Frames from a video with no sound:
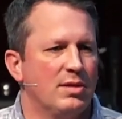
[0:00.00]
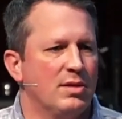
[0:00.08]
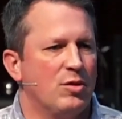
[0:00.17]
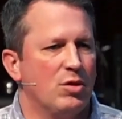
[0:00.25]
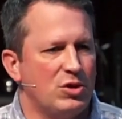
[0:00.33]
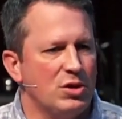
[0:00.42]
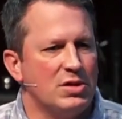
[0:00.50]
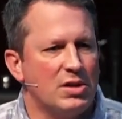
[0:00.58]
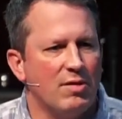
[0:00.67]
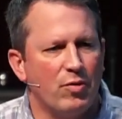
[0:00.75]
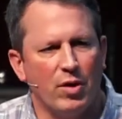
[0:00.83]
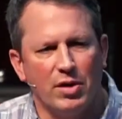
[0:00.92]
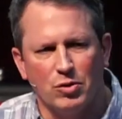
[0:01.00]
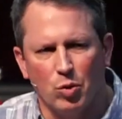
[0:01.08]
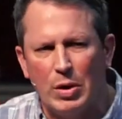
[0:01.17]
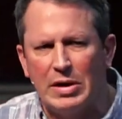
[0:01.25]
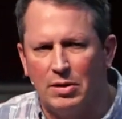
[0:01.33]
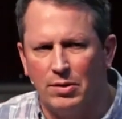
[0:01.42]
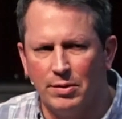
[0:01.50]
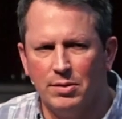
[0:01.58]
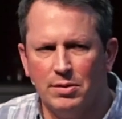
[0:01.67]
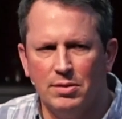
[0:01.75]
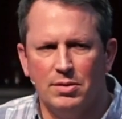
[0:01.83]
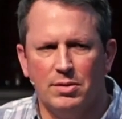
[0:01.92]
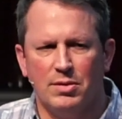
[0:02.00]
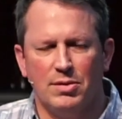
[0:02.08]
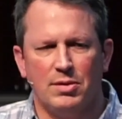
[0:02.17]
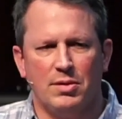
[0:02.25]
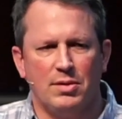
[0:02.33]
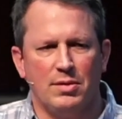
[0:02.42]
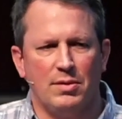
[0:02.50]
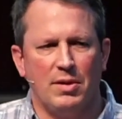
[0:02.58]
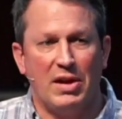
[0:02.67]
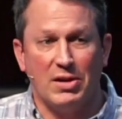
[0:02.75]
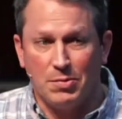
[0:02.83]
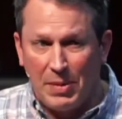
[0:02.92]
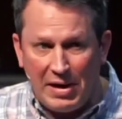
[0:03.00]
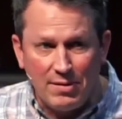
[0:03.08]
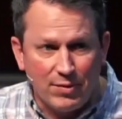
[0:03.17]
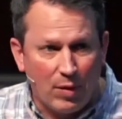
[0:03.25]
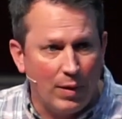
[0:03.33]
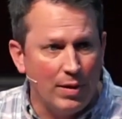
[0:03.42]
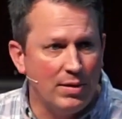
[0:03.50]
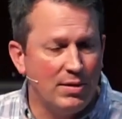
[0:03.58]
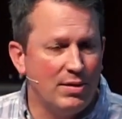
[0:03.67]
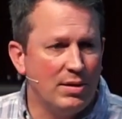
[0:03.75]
Christian suffering is real. And it's painful.